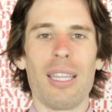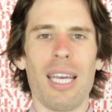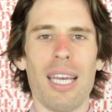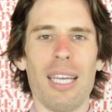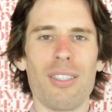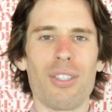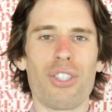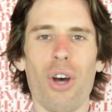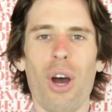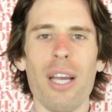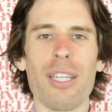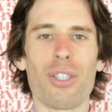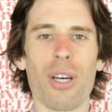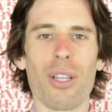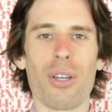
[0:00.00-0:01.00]
they
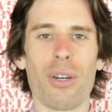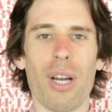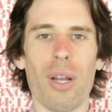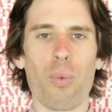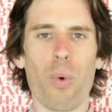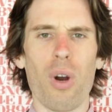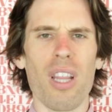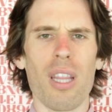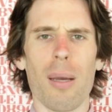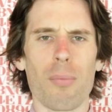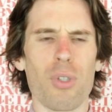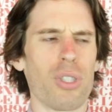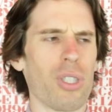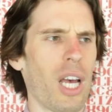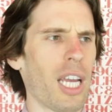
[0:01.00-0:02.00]
saw each other, and one of them
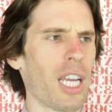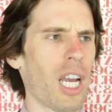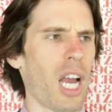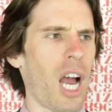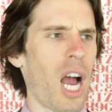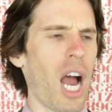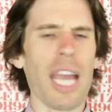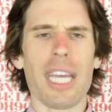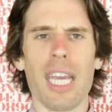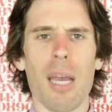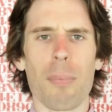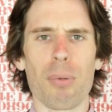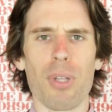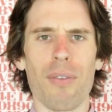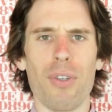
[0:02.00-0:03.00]
was like, I
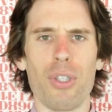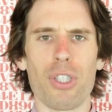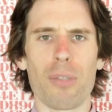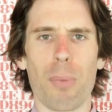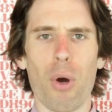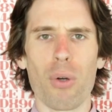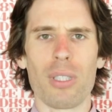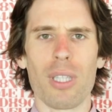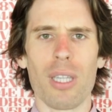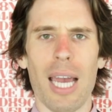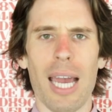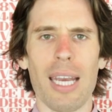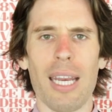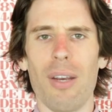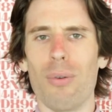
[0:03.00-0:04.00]
can't believe you just posted that.